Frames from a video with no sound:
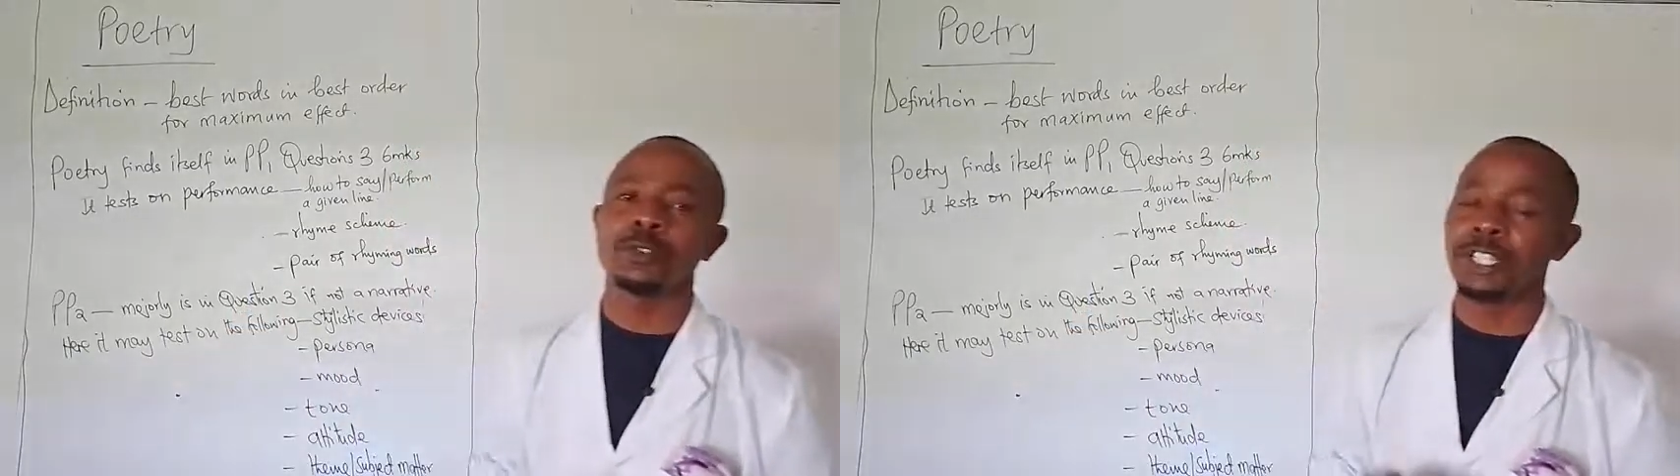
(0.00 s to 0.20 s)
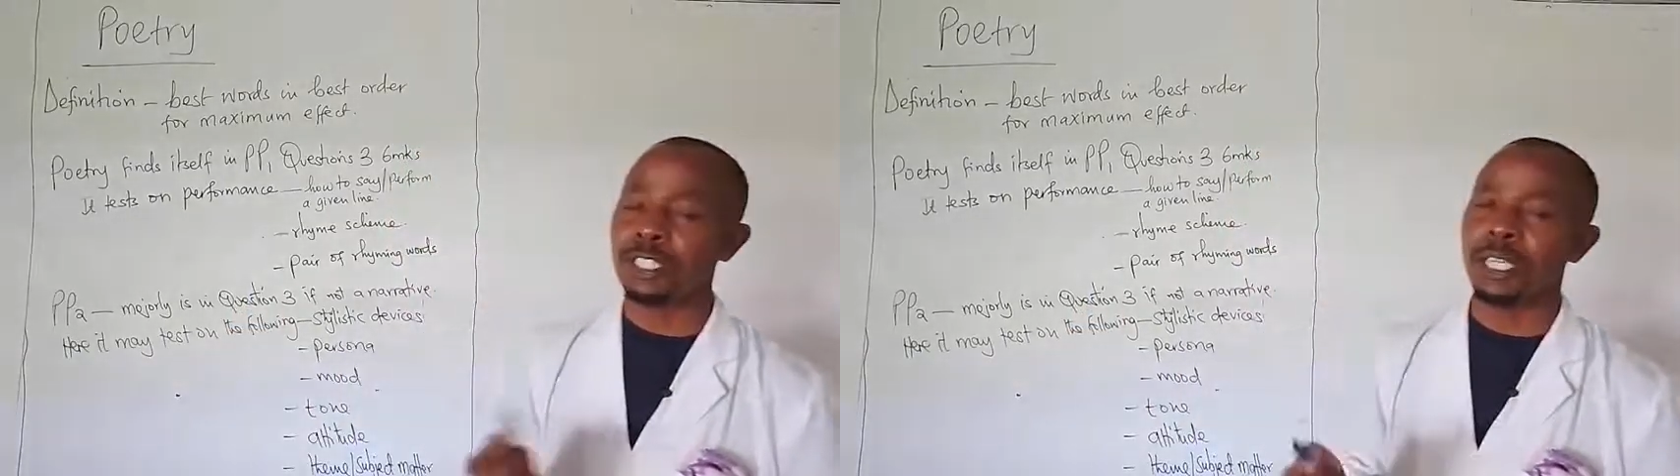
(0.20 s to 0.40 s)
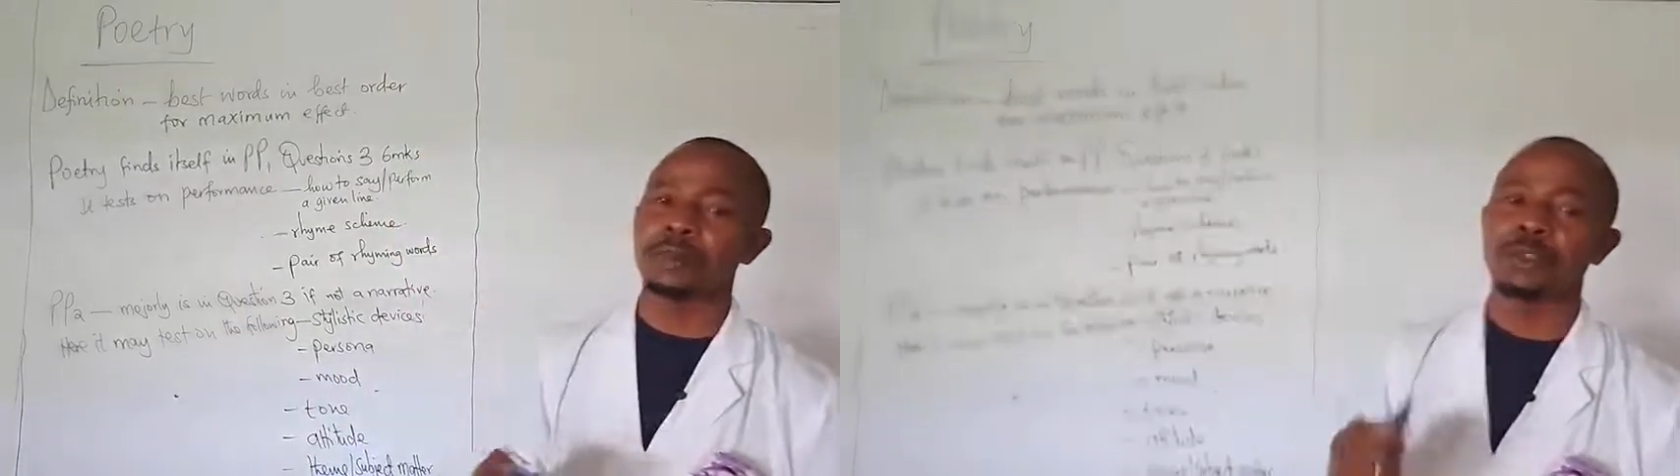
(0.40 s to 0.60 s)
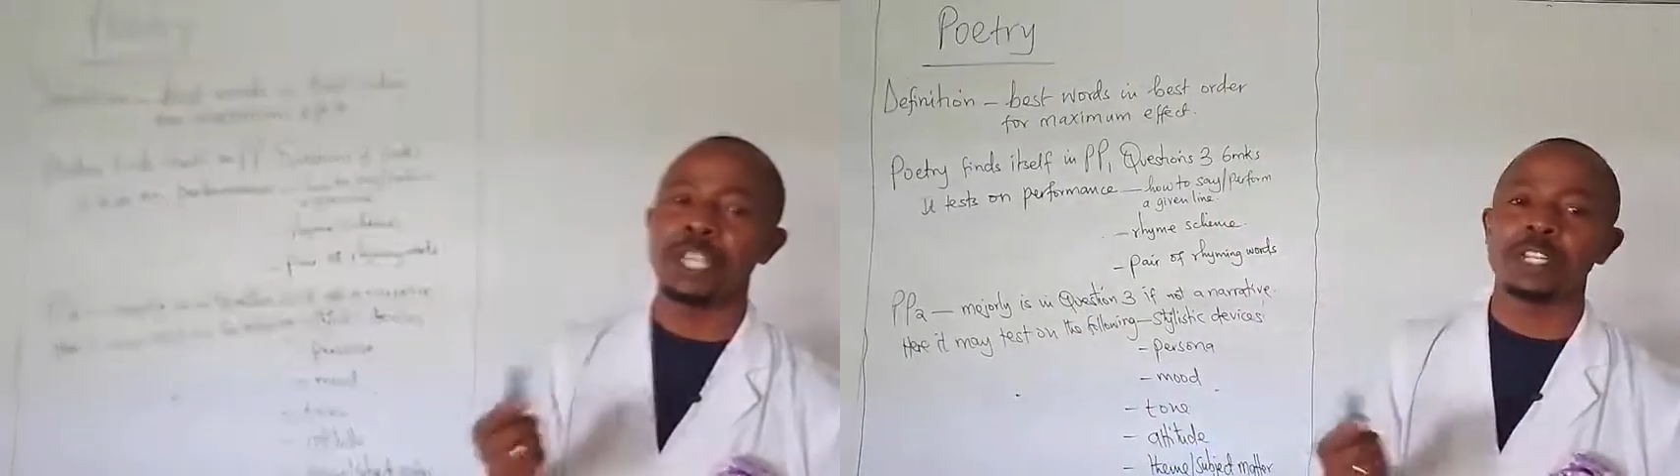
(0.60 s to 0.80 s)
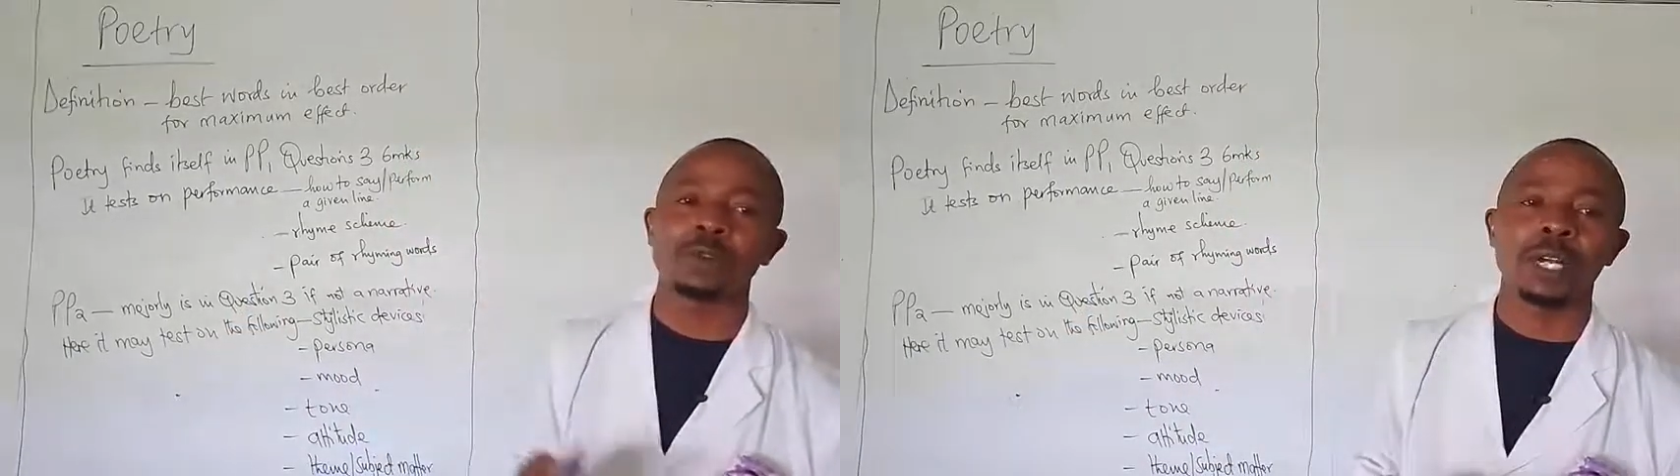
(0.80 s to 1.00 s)
for example,
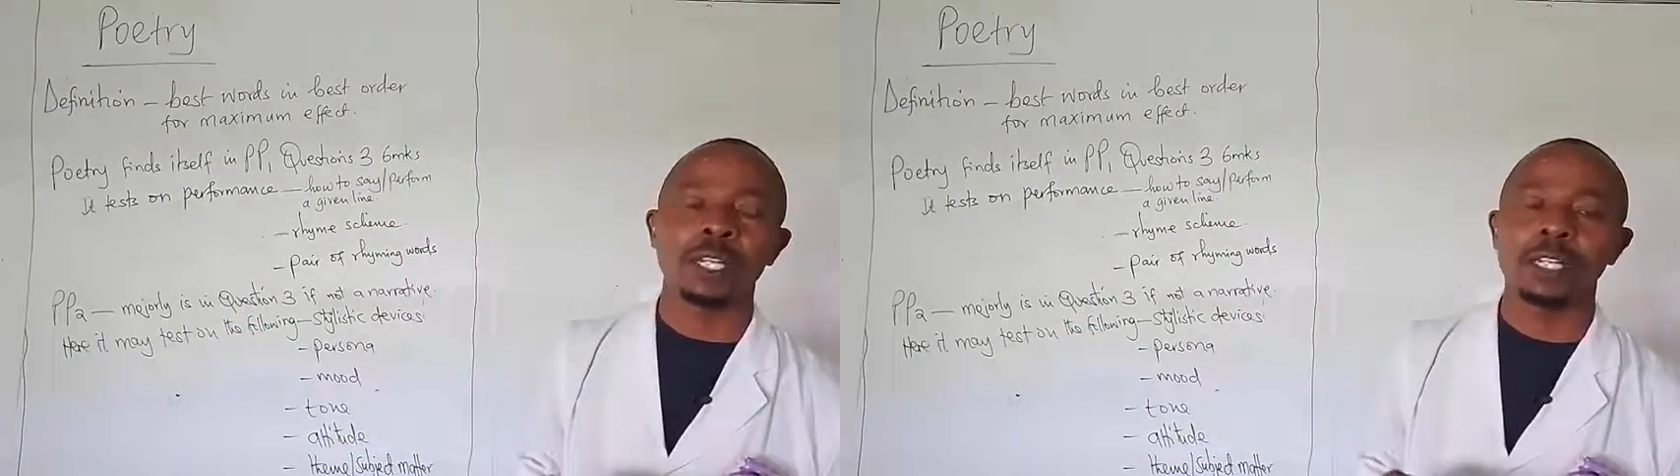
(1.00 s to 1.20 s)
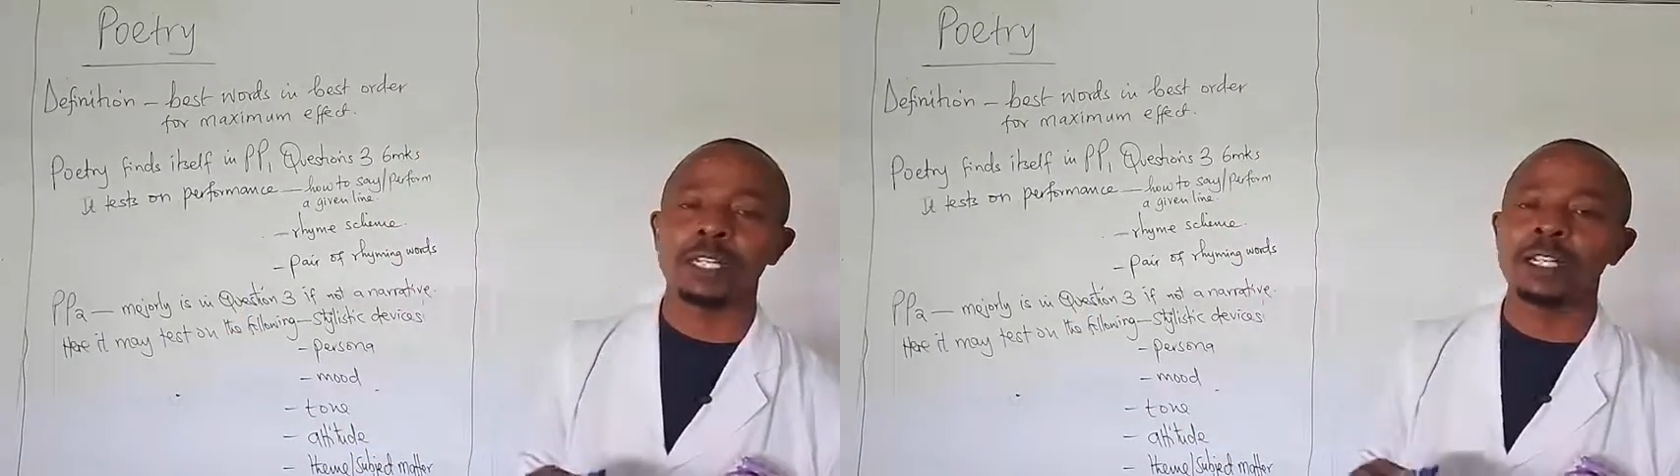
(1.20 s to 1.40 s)
line 1